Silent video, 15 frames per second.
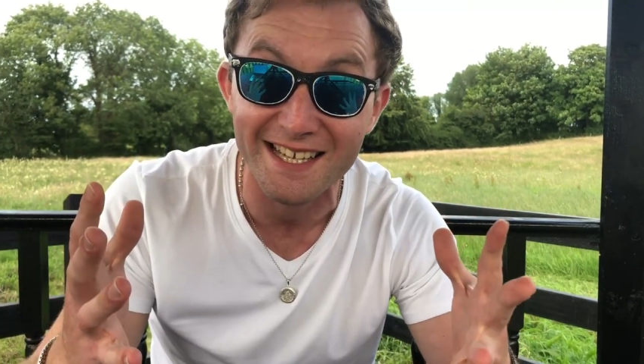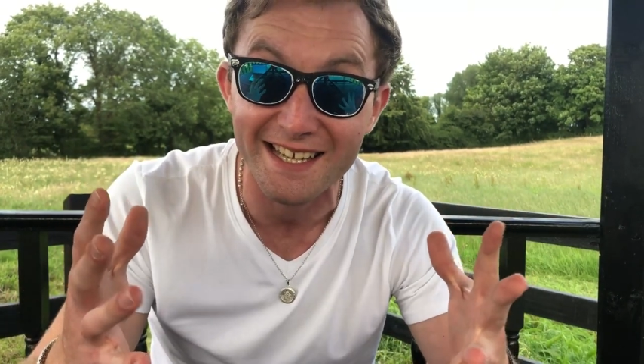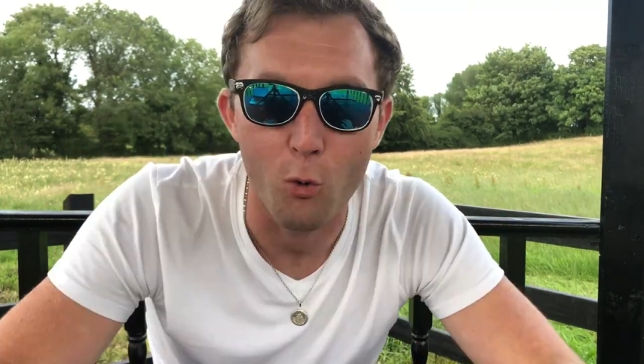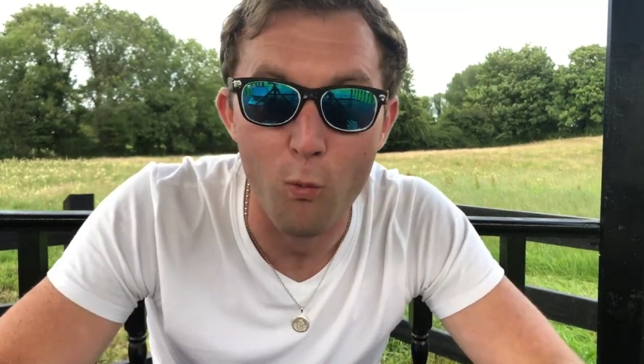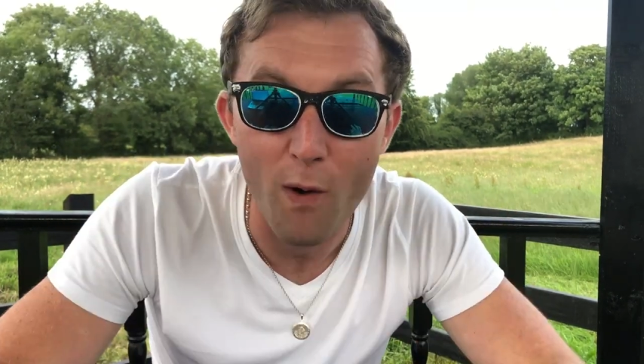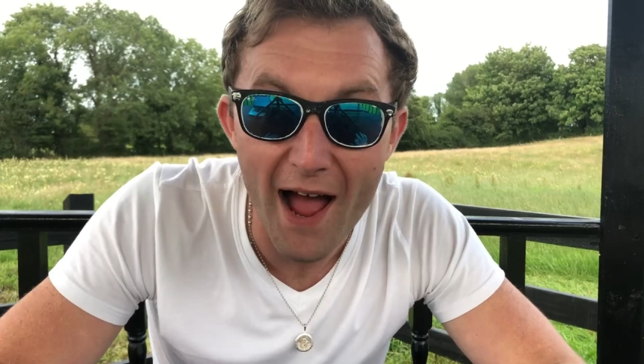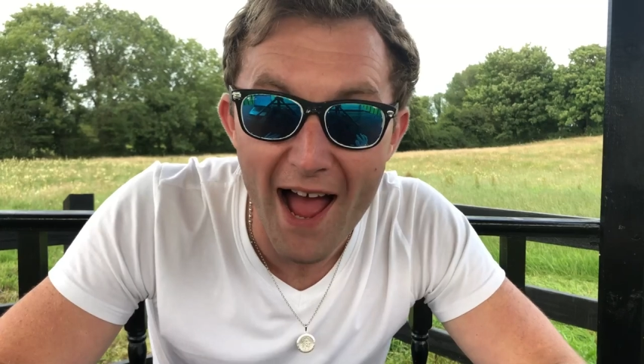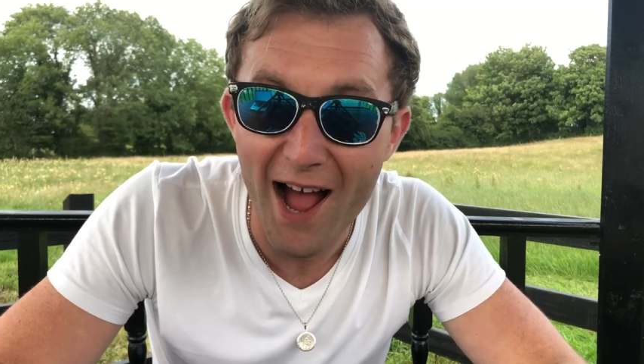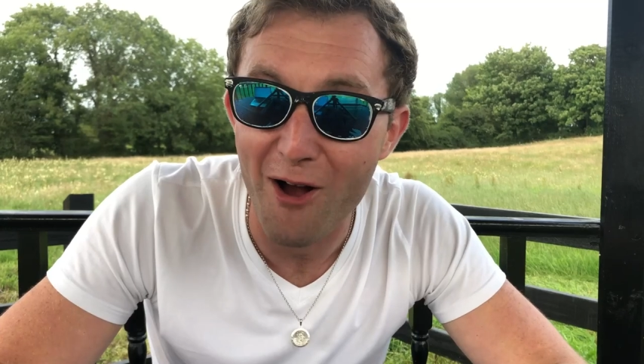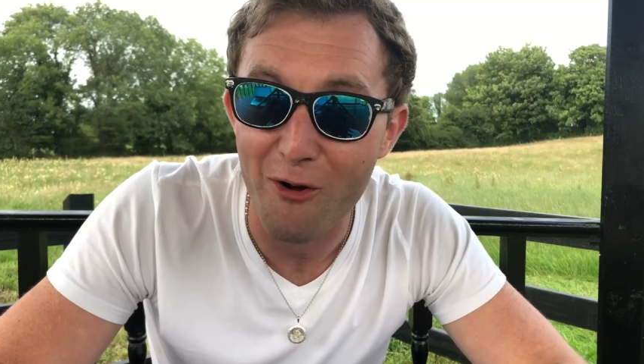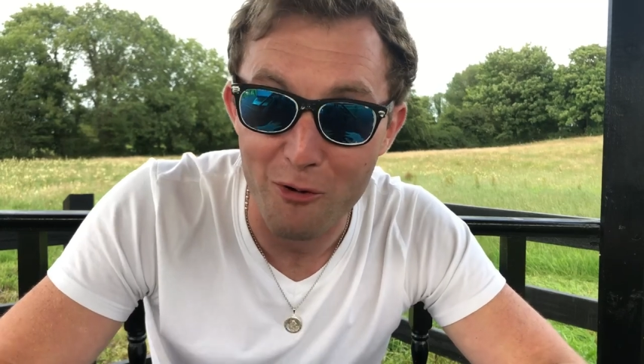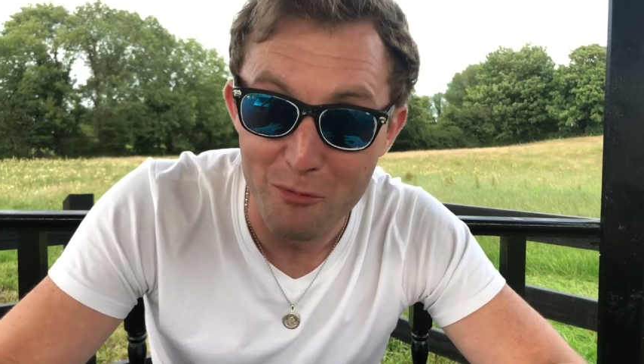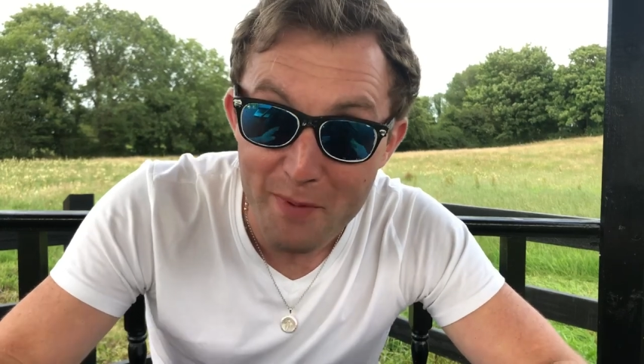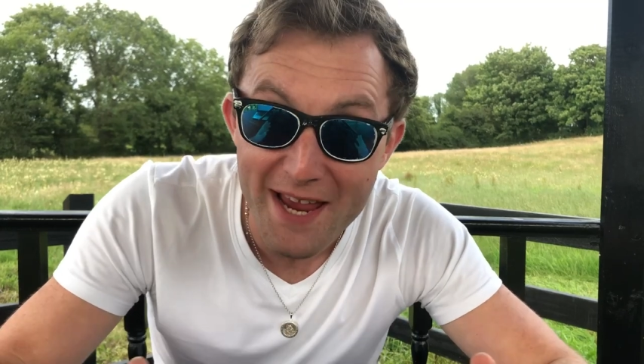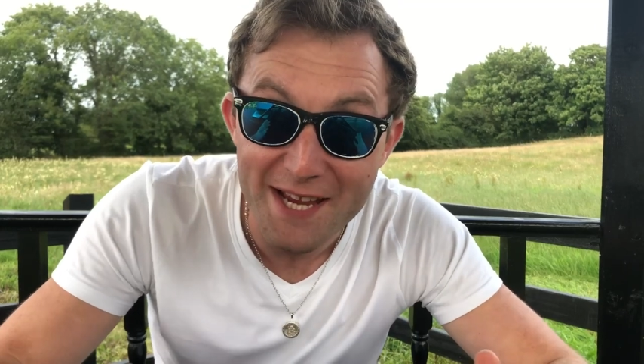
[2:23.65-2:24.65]
Wow,
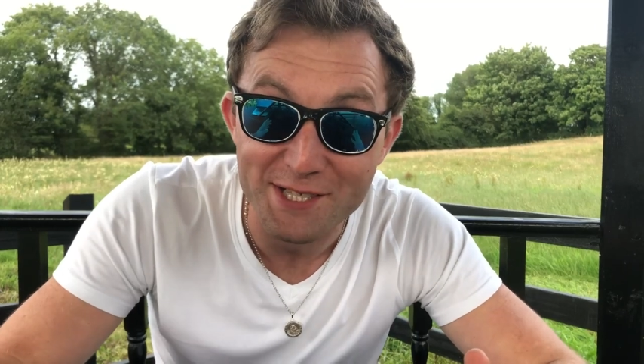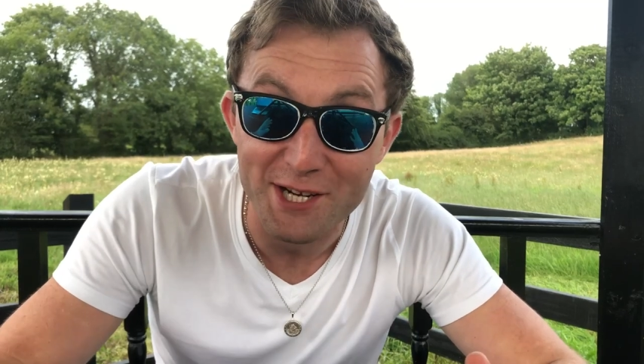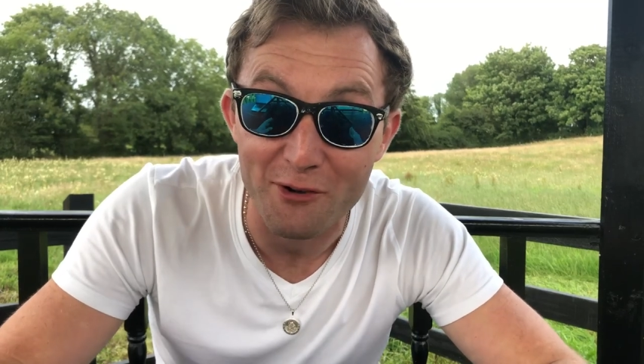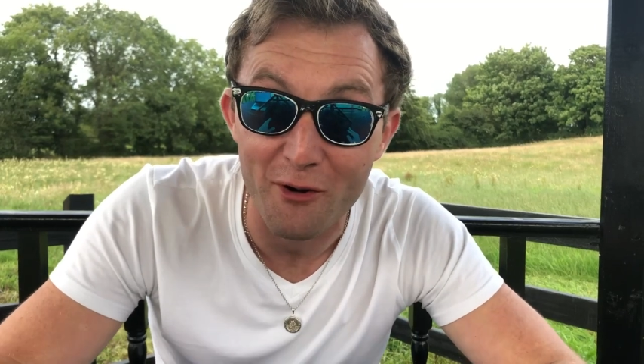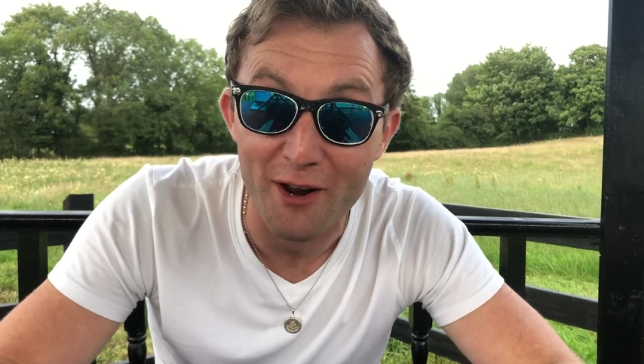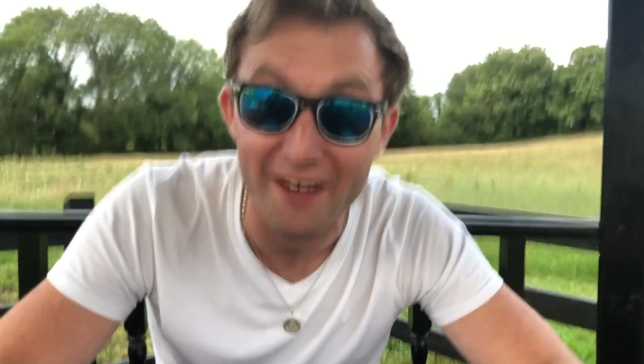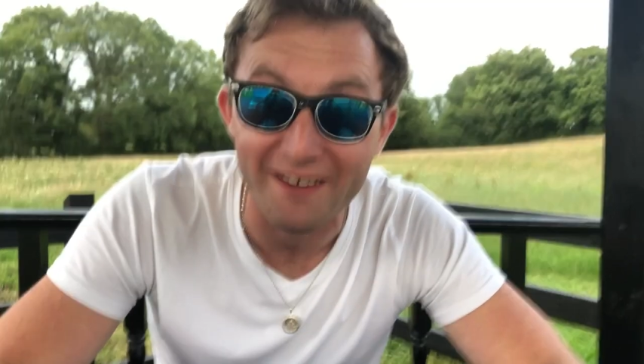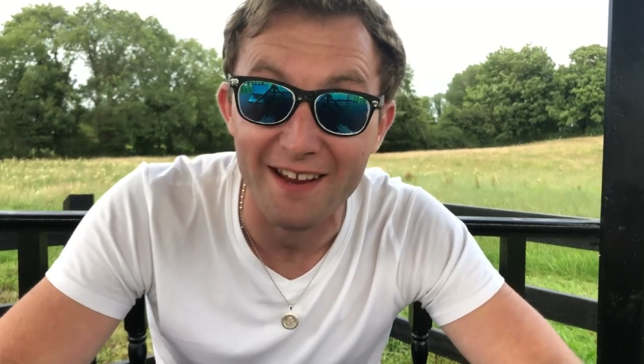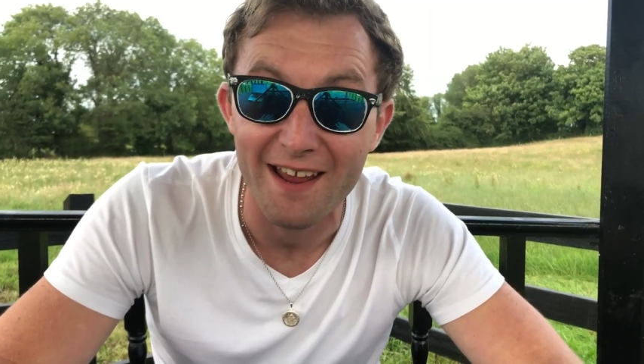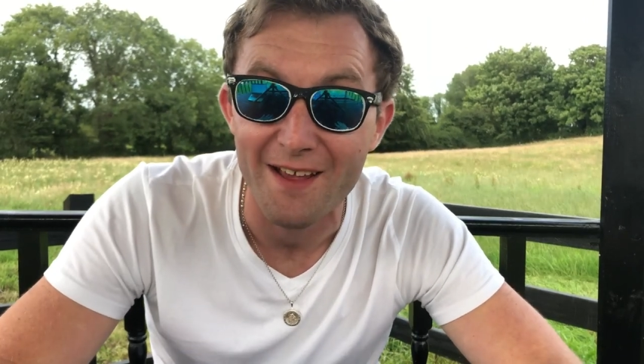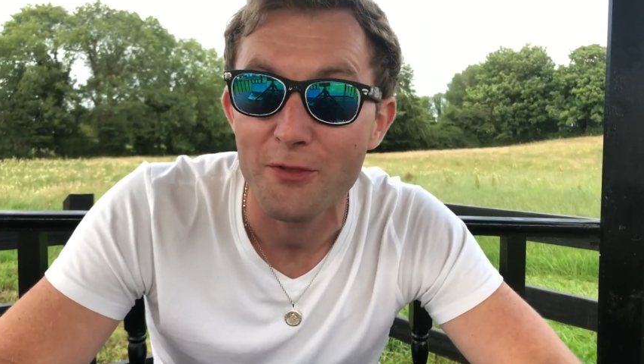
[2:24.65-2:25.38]
amazing, right?